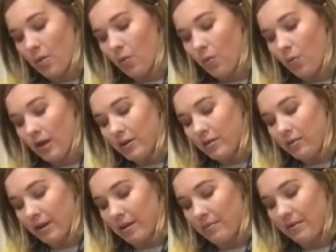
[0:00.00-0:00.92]
1
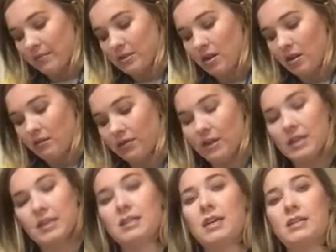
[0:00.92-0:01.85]
gram of sulfur
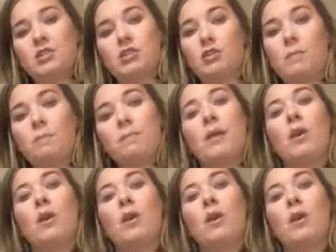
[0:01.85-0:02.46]
in a test tube.